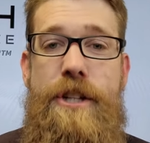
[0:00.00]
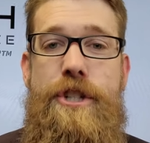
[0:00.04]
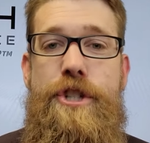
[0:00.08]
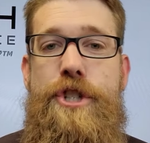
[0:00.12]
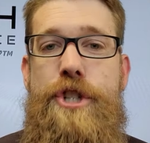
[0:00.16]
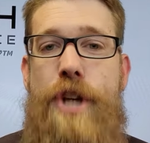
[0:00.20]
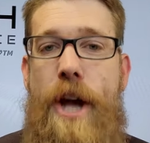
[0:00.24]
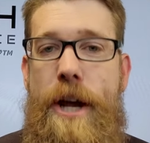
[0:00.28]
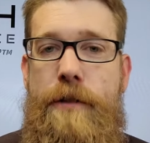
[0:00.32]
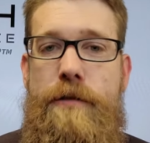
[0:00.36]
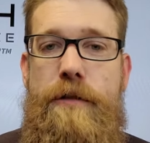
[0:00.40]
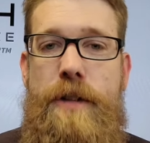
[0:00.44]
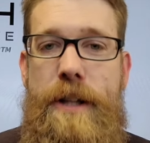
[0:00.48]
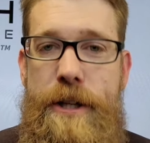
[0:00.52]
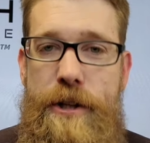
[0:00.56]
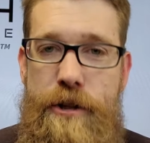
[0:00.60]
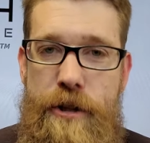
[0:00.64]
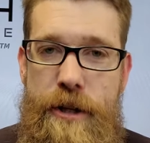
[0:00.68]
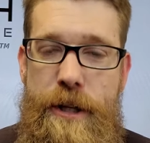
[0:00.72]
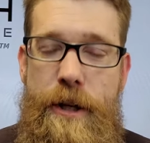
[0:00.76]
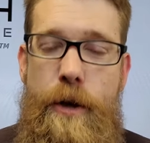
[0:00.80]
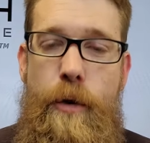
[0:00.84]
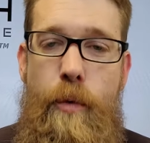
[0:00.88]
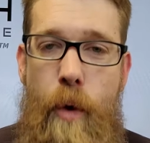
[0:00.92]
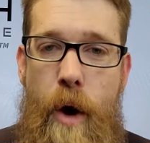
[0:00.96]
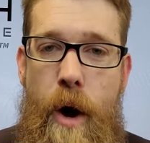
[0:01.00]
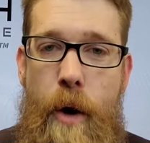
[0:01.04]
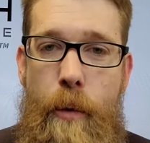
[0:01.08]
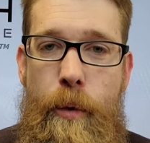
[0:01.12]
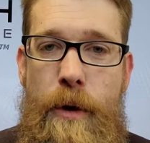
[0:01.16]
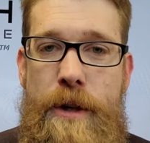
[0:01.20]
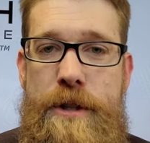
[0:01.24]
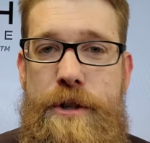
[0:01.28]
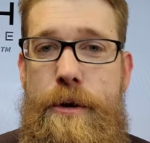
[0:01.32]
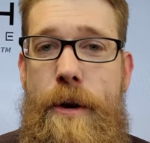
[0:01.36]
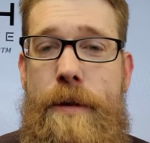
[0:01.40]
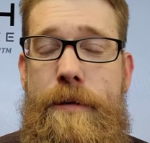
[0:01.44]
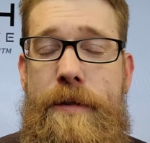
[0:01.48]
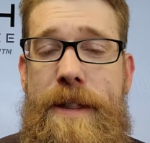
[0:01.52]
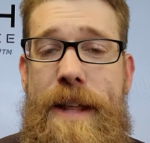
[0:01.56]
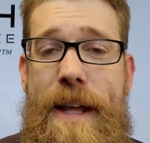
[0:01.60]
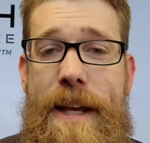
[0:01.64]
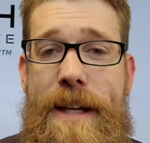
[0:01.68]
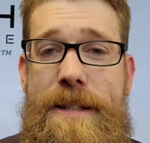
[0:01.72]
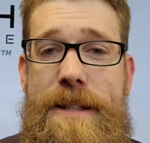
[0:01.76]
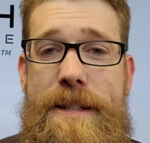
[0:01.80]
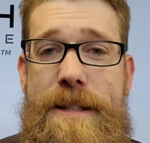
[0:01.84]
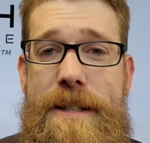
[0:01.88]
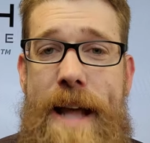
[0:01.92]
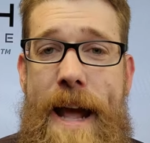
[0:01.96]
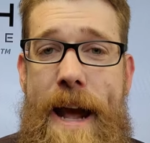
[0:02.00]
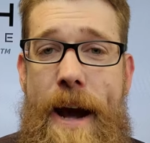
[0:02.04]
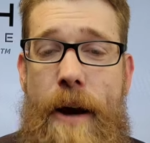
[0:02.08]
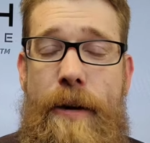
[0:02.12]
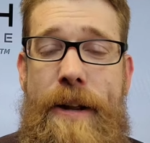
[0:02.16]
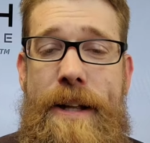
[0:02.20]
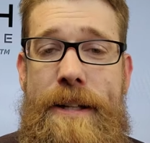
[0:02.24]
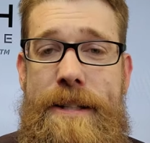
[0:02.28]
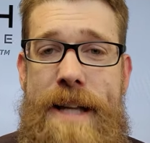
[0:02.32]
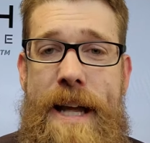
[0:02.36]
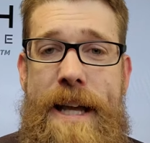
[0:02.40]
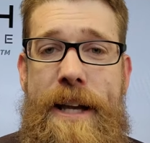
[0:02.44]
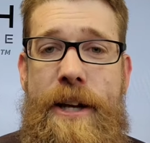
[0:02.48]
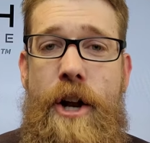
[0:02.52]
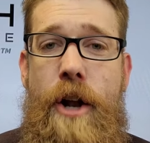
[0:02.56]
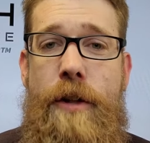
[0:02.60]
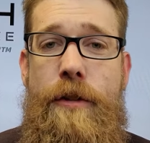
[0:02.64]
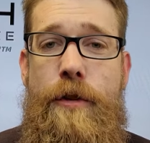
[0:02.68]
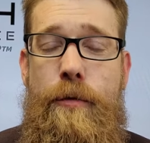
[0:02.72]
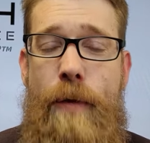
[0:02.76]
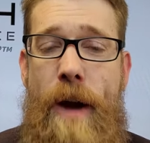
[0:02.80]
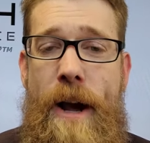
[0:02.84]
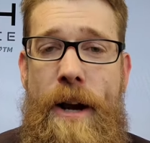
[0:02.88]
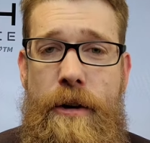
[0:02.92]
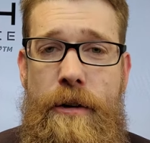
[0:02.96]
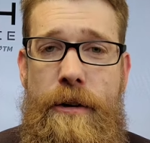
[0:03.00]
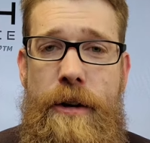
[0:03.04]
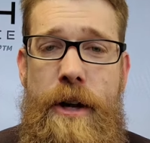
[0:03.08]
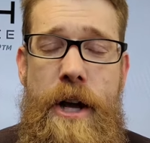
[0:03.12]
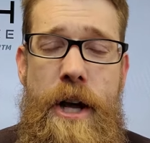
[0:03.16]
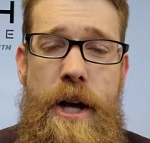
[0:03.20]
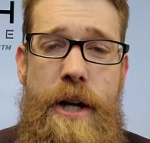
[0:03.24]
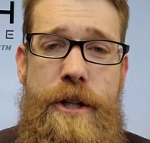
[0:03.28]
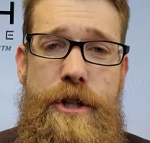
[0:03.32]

Generally, you're going to want one, so everything is down and taken on the record.